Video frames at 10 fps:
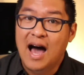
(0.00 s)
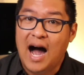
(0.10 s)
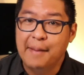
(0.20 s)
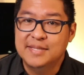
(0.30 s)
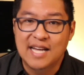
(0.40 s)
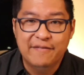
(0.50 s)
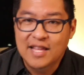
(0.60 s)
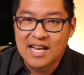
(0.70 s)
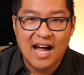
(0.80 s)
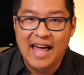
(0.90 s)
I'm
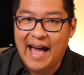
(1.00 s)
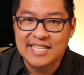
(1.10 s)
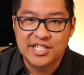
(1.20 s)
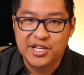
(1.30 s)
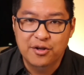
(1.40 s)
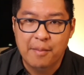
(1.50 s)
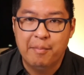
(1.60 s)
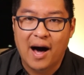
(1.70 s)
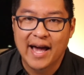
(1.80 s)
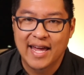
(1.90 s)
definitely not asking you to
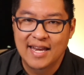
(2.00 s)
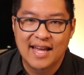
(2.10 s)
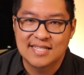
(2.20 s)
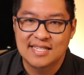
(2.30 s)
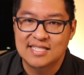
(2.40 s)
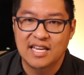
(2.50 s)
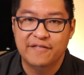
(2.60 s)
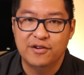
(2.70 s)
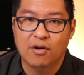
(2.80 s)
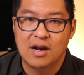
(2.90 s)
buy indexes
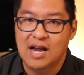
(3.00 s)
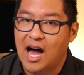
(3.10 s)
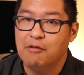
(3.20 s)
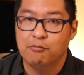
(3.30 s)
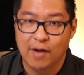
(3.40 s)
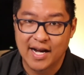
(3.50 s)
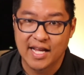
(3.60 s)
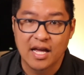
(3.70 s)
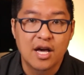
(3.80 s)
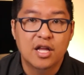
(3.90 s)
if you are not
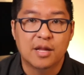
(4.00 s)
ready.